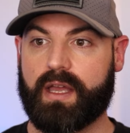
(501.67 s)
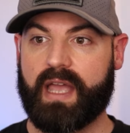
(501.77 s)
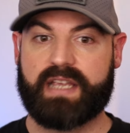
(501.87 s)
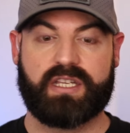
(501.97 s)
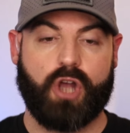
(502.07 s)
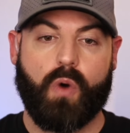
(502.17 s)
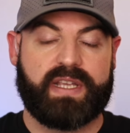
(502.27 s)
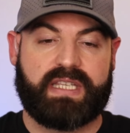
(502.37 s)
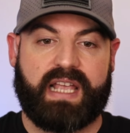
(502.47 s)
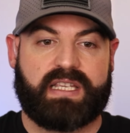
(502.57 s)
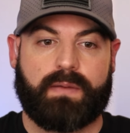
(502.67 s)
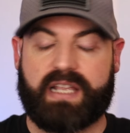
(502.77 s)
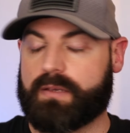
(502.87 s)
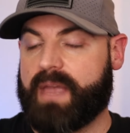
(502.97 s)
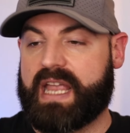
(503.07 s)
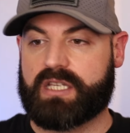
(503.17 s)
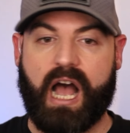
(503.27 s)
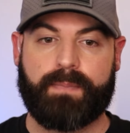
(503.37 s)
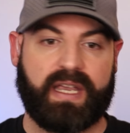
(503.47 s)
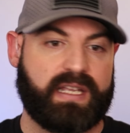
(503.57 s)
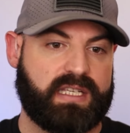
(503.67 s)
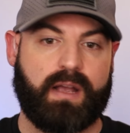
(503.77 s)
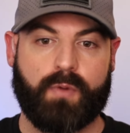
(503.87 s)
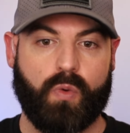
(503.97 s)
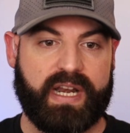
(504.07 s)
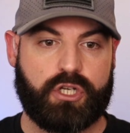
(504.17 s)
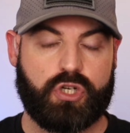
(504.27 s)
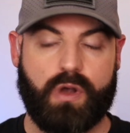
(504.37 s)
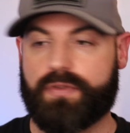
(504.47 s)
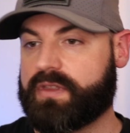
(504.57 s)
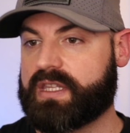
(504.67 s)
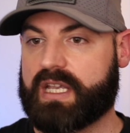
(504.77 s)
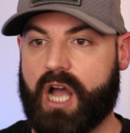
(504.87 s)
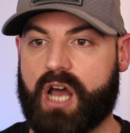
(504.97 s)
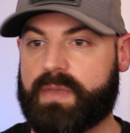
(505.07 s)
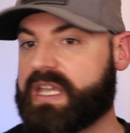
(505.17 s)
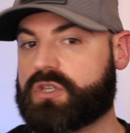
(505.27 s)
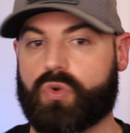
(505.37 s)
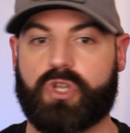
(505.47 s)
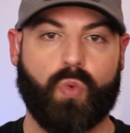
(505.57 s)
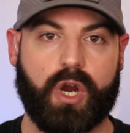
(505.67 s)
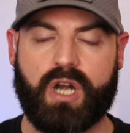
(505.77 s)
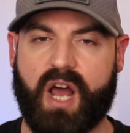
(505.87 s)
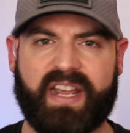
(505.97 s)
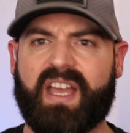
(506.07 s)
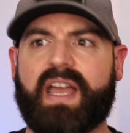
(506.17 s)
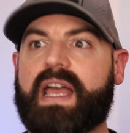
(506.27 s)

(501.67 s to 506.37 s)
is it's always it's a it's a main topic, it's his number one issue other than the economy. He's really working on it.